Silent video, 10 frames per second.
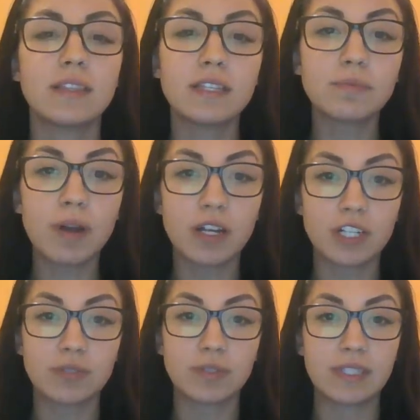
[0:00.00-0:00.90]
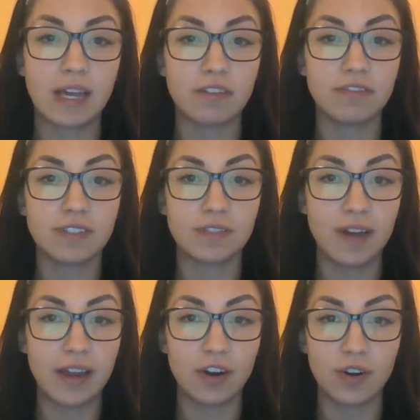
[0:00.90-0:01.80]
This project will
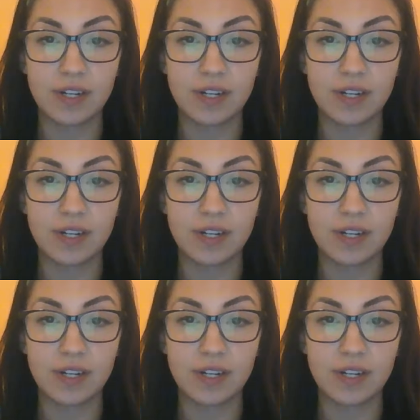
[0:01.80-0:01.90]
satisfy our